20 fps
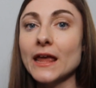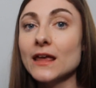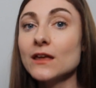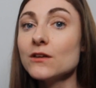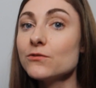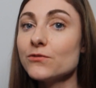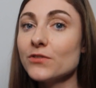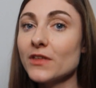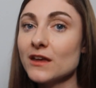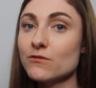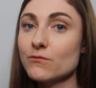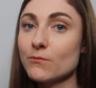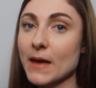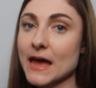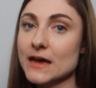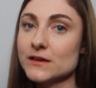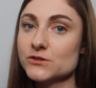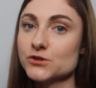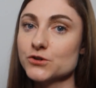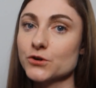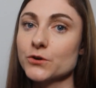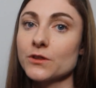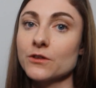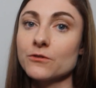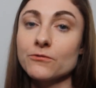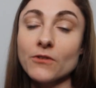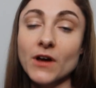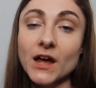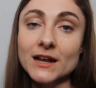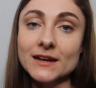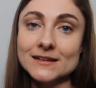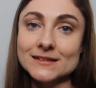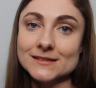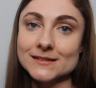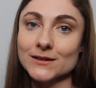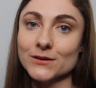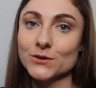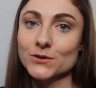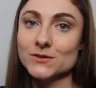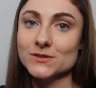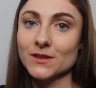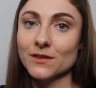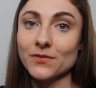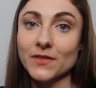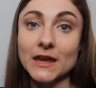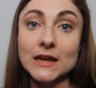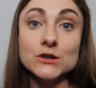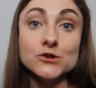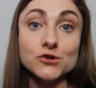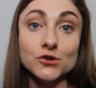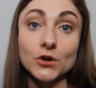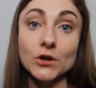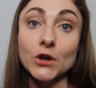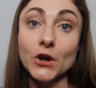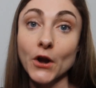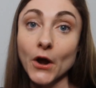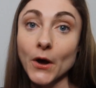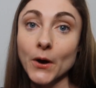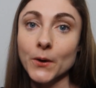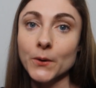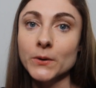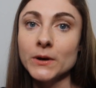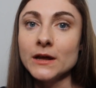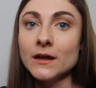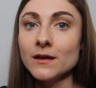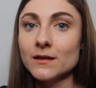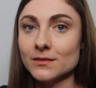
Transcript: if they've mastered the phonics skills that they should know,